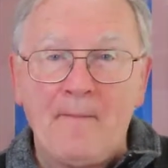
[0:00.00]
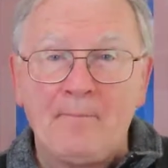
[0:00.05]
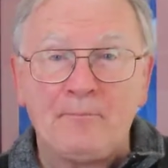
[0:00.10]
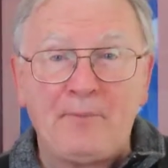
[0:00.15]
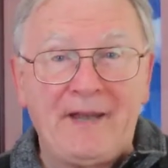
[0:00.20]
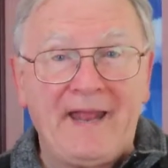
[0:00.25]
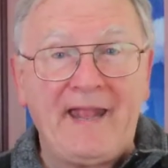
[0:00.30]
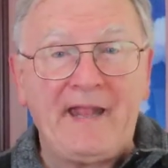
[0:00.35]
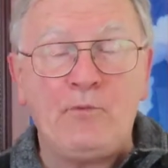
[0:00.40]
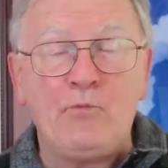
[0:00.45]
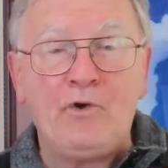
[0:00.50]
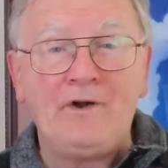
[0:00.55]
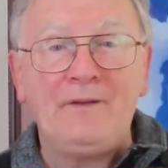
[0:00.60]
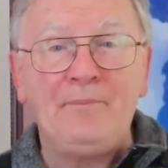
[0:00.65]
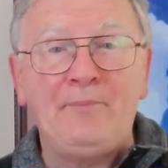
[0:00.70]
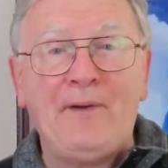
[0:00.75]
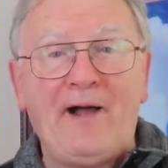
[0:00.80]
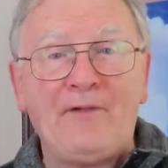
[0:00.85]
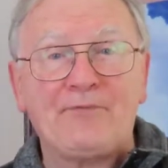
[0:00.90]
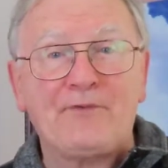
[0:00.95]
But hey, what
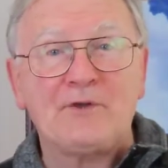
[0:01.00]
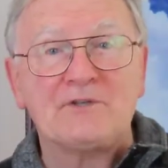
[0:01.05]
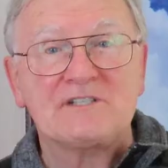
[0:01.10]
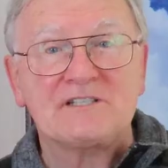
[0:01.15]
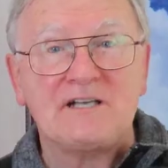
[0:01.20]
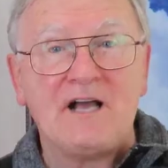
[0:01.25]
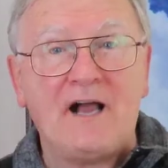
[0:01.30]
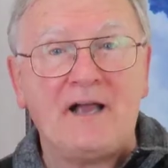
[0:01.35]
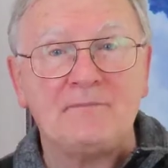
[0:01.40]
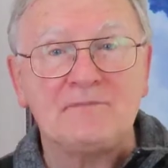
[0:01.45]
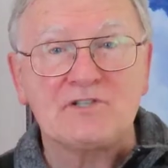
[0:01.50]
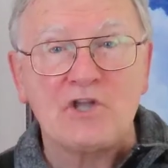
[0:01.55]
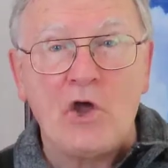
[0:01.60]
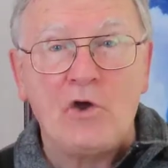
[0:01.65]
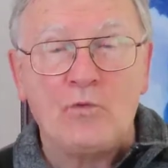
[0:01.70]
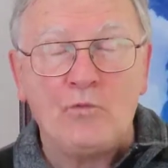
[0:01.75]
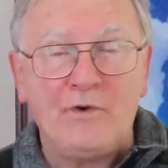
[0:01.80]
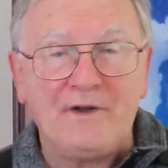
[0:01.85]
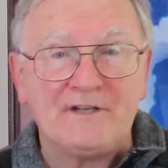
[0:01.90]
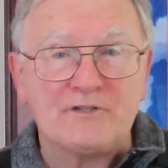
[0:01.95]
about those times
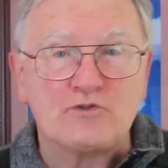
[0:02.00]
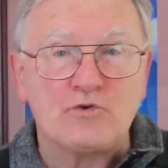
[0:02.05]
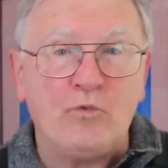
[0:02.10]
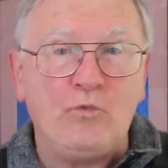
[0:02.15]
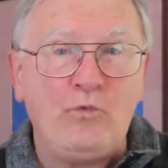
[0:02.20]
when it's